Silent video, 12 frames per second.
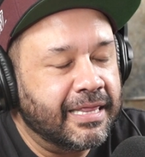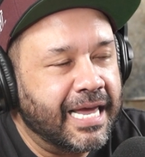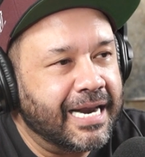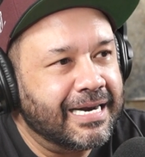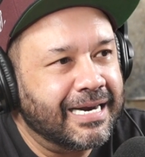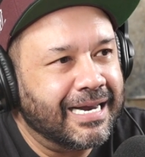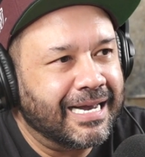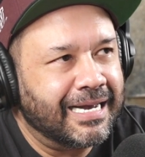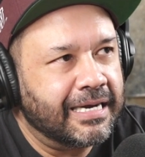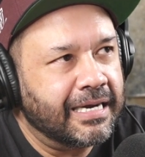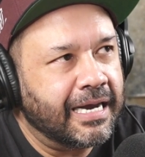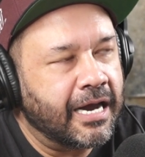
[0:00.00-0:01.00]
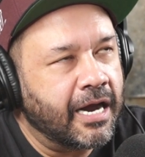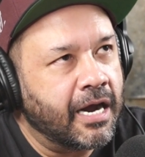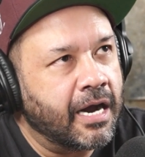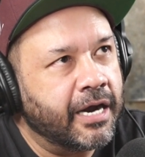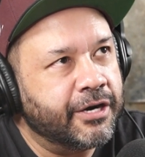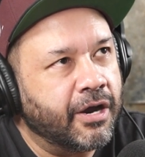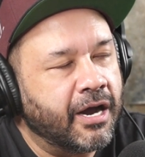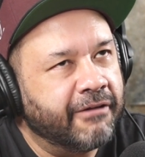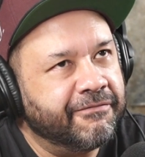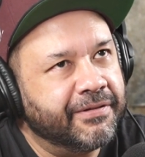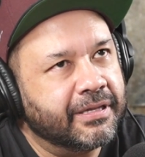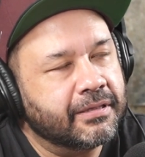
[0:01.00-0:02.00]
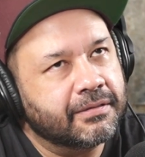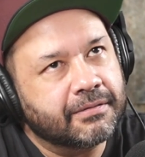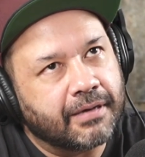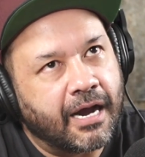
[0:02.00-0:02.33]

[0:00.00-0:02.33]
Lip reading: then I feel